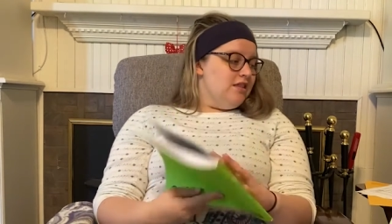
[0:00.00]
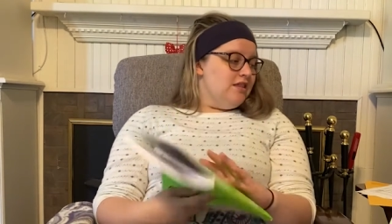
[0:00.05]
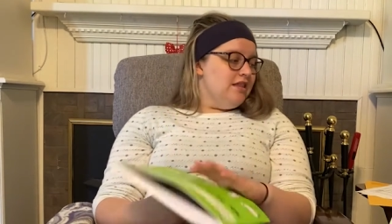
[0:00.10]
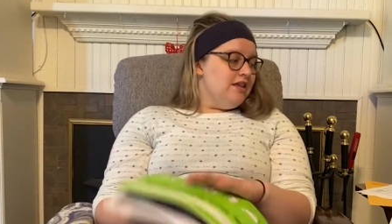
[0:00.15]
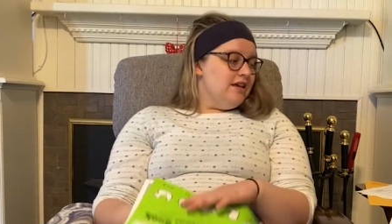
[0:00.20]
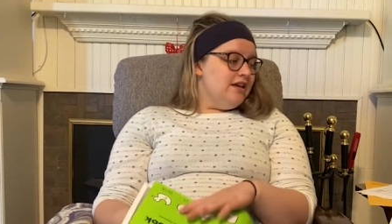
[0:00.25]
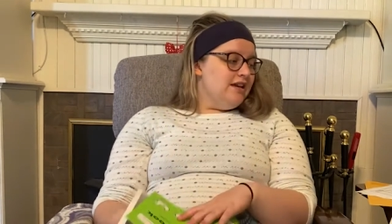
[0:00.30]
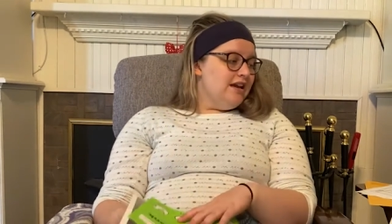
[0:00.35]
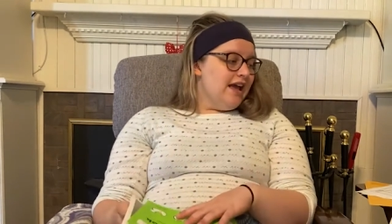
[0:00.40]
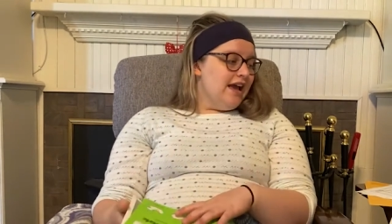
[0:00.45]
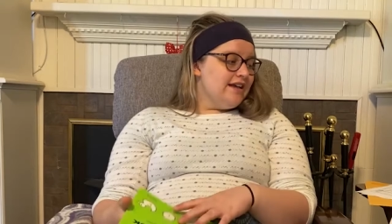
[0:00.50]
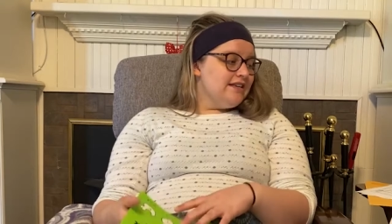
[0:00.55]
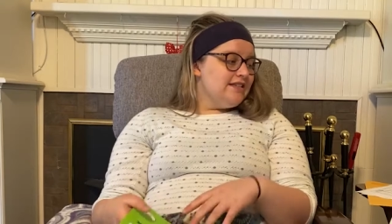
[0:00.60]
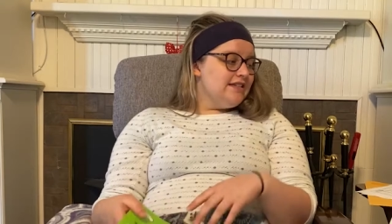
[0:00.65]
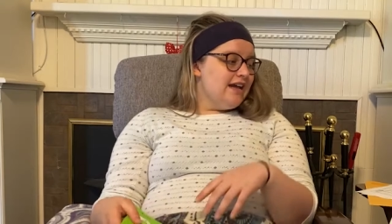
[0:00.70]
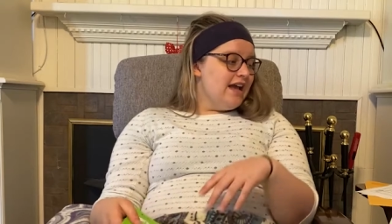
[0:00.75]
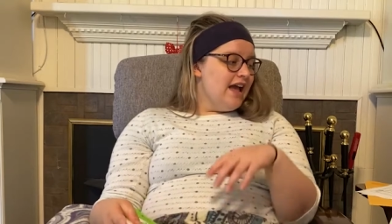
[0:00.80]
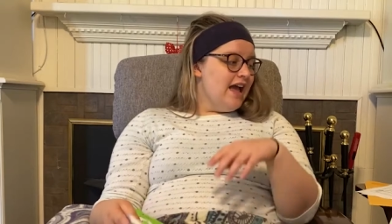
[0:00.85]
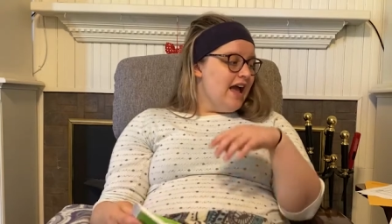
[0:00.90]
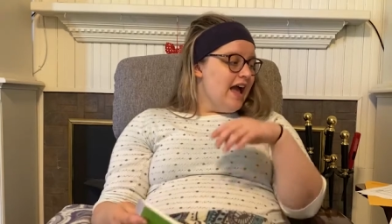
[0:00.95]
The
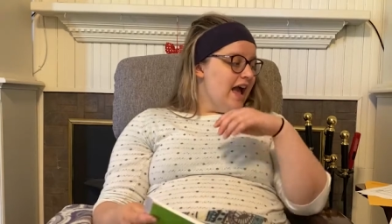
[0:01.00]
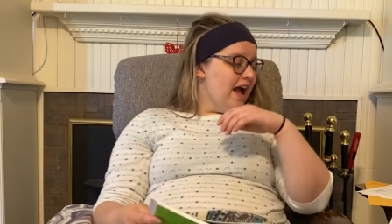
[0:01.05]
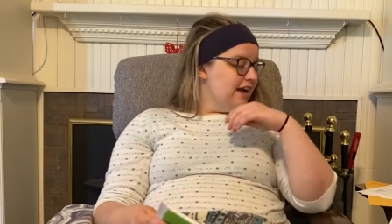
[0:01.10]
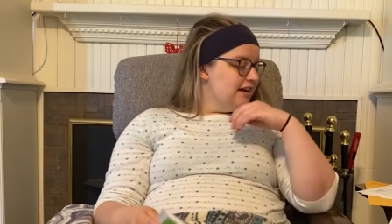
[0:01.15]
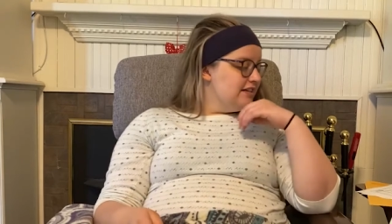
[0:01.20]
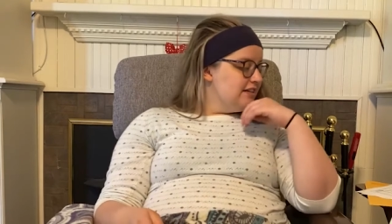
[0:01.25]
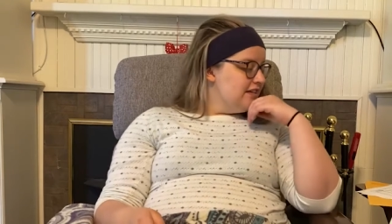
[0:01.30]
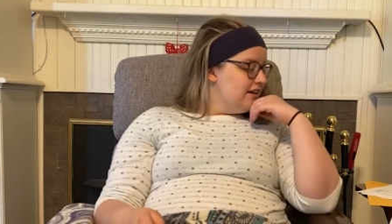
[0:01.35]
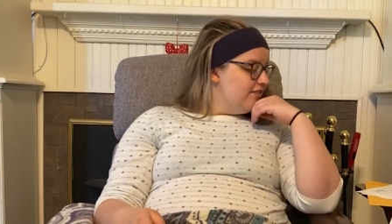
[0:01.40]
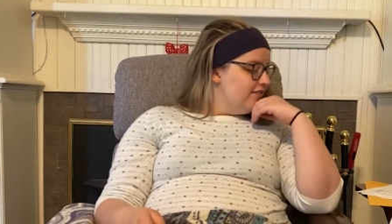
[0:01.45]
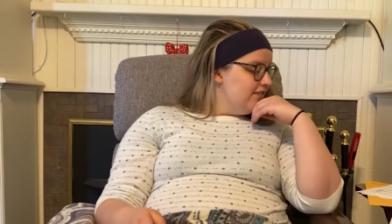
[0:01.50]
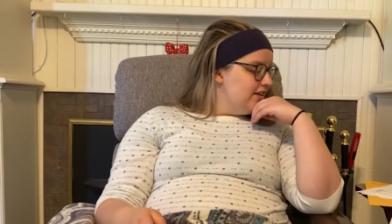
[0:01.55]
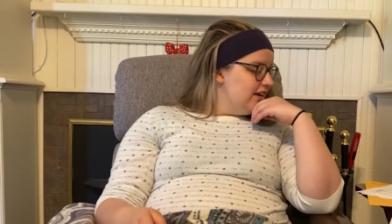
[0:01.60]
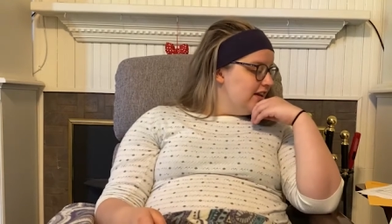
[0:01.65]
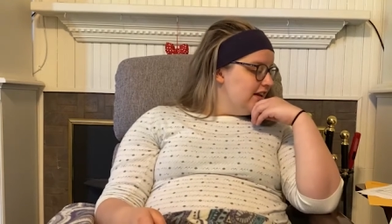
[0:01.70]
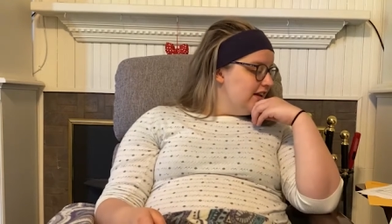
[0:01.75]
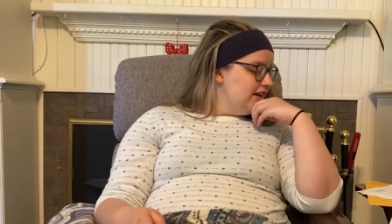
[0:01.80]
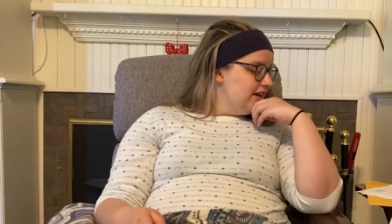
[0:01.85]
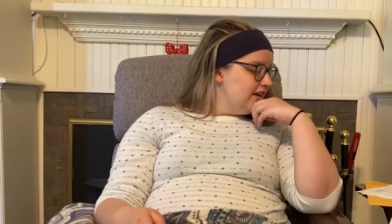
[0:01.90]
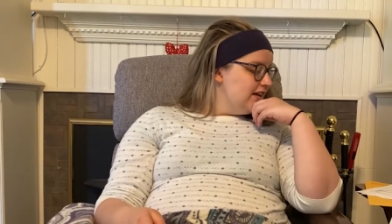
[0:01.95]
next
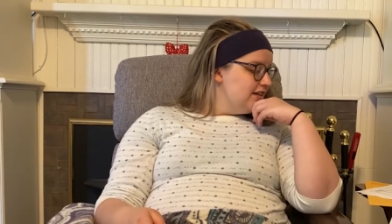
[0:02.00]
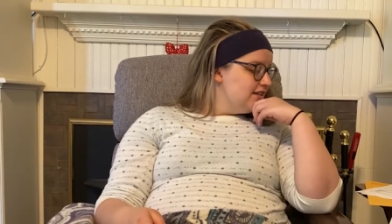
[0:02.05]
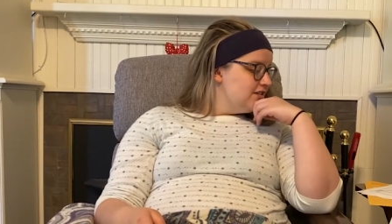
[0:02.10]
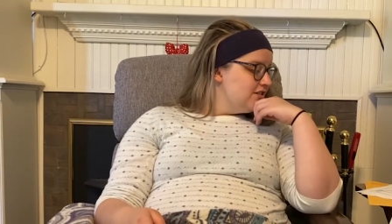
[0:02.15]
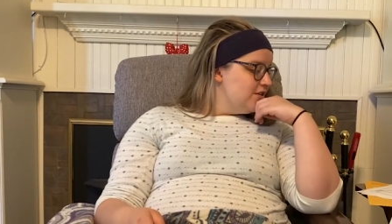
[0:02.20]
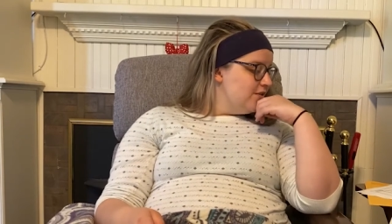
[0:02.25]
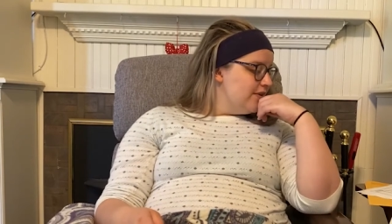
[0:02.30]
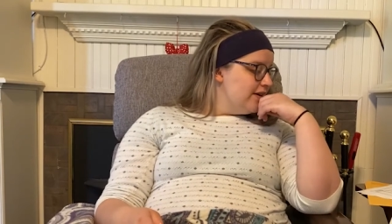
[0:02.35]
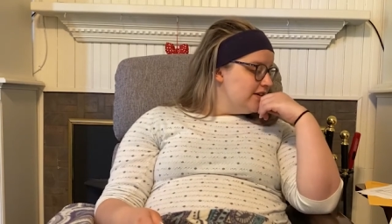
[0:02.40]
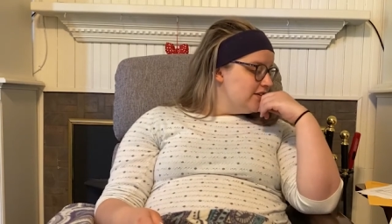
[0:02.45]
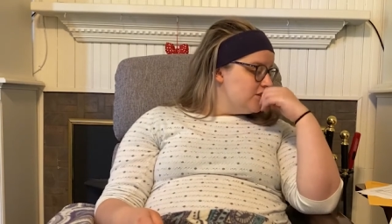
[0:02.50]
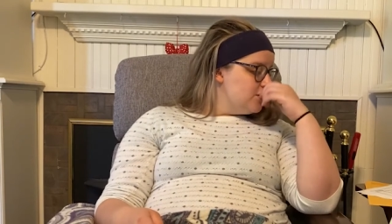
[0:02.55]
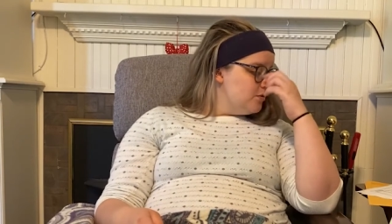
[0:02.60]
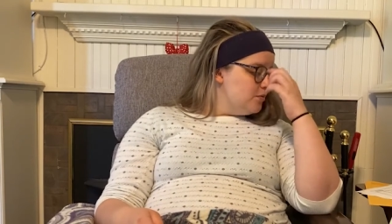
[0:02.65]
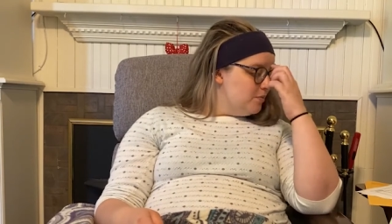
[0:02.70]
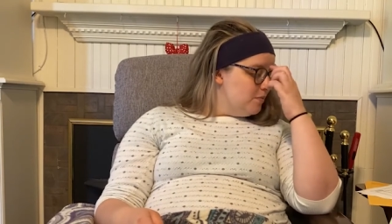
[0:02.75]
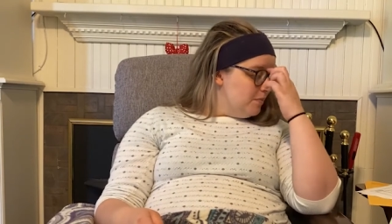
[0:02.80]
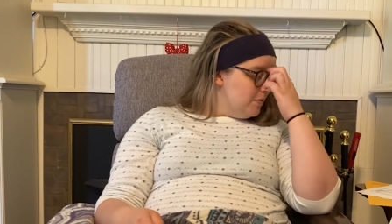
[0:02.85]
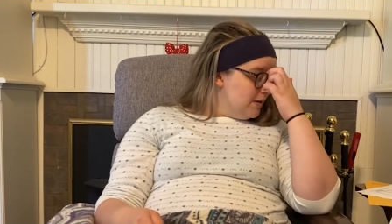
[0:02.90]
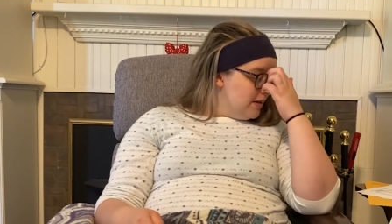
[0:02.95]
activity is going
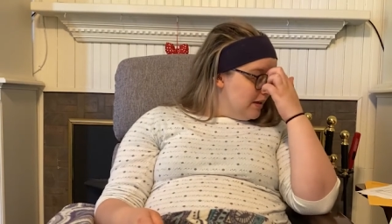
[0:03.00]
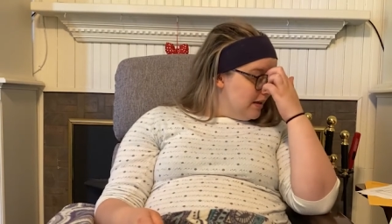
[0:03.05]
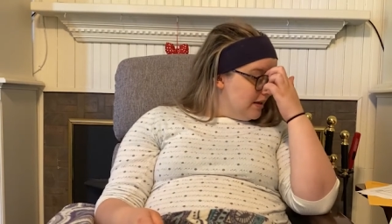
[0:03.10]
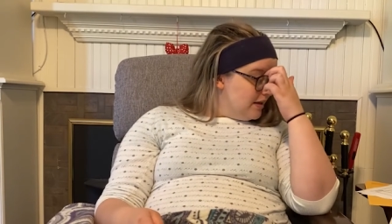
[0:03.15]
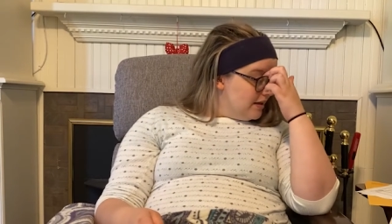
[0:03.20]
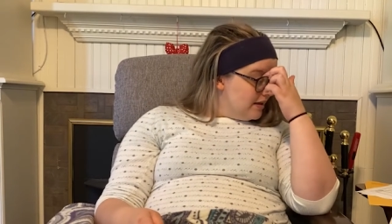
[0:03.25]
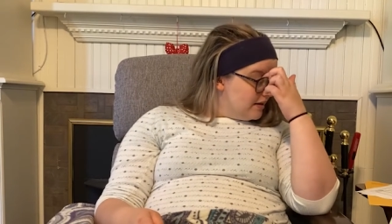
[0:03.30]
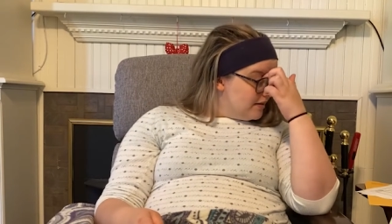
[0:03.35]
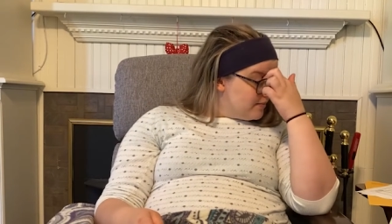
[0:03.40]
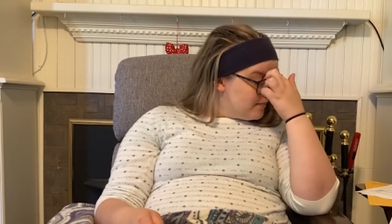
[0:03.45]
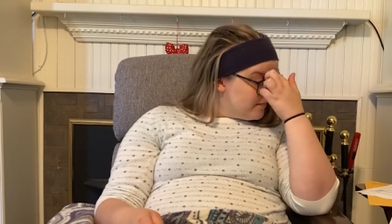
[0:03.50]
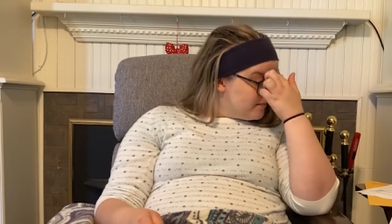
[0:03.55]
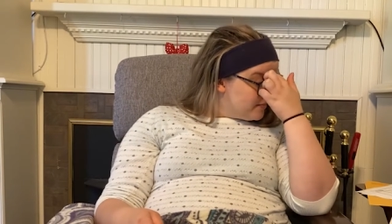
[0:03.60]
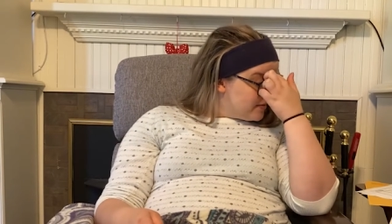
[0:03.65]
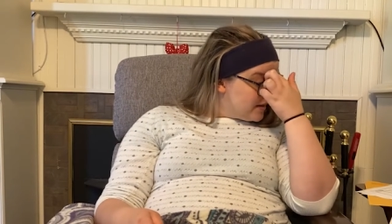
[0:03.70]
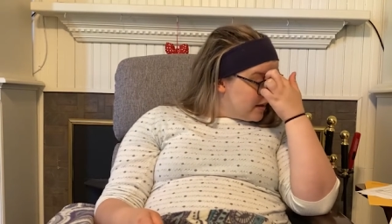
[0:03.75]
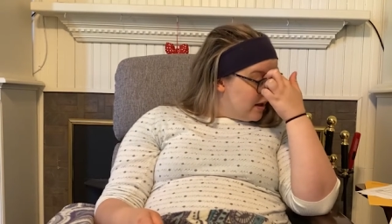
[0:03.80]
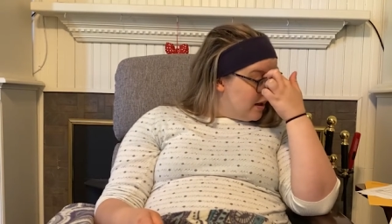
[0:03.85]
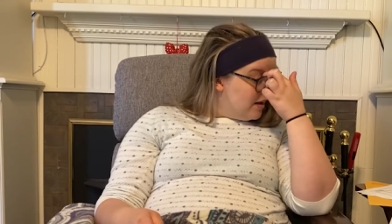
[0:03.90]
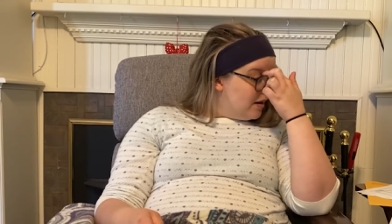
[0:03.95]
to be
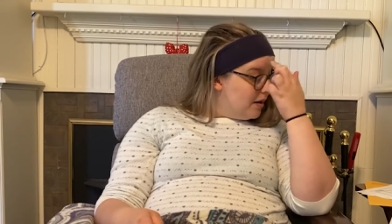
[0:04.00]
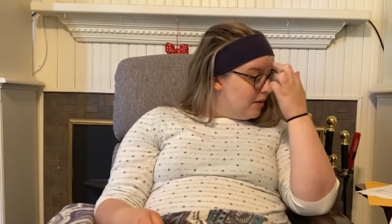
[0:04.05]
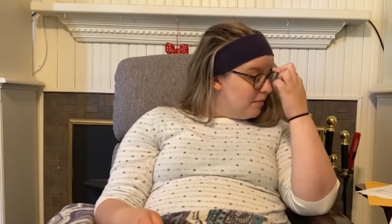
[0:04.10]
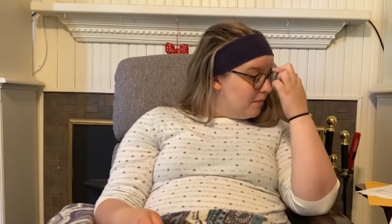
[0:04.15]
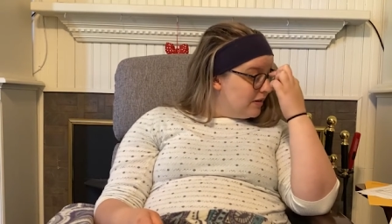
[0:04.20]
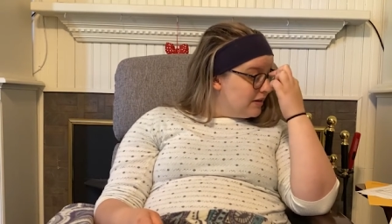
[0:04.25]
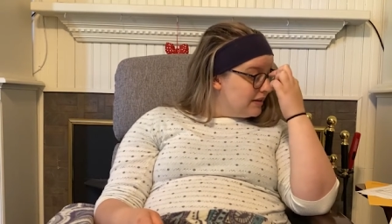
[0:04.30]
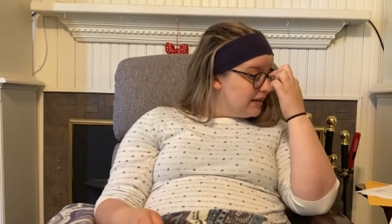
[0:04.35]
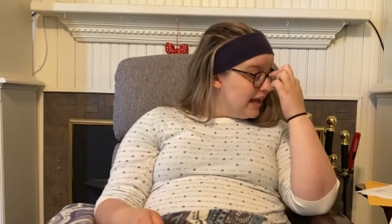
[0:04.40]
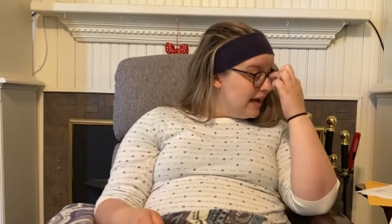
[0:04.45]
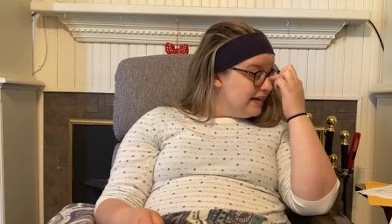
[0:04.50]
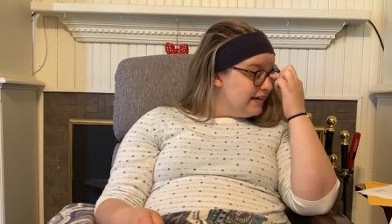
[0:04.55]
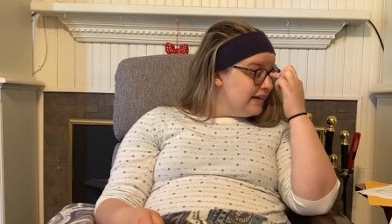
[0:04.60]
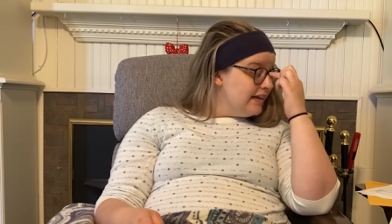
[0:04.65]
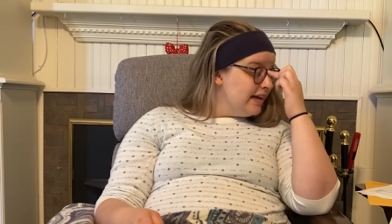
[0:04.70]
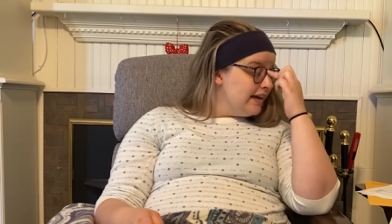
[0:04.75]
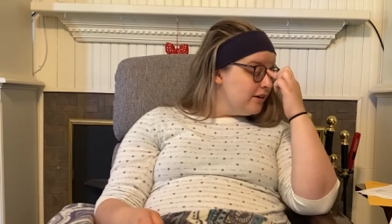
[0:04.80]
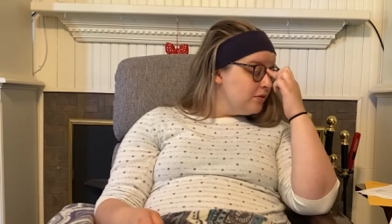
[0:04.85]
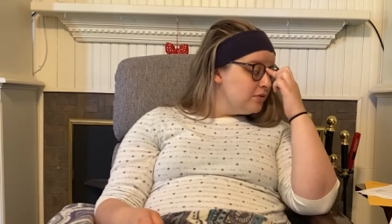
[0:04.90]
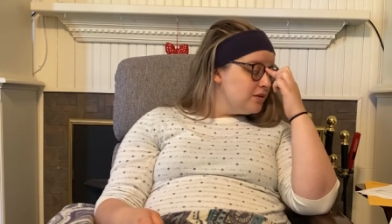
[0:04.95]
um, line
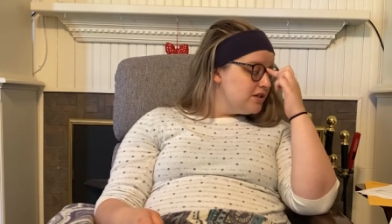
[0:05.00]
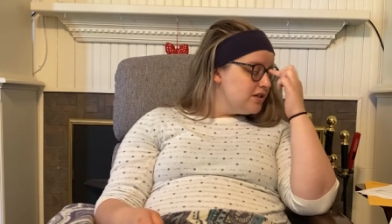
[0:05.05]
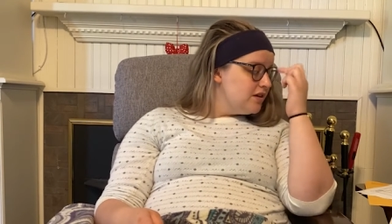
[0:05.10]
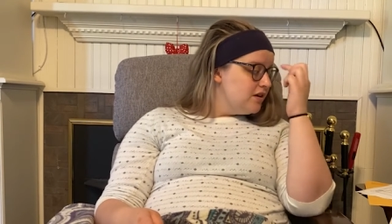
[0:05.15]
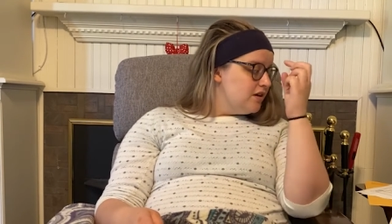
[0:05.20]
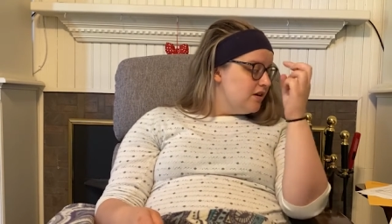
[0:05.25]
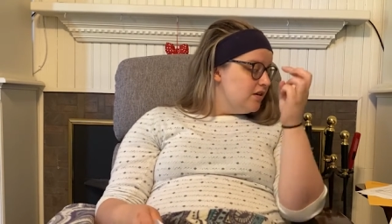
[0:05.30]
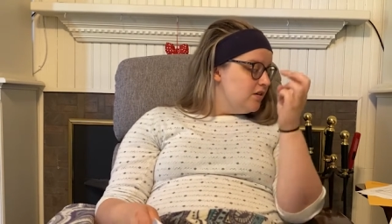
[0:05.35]
count,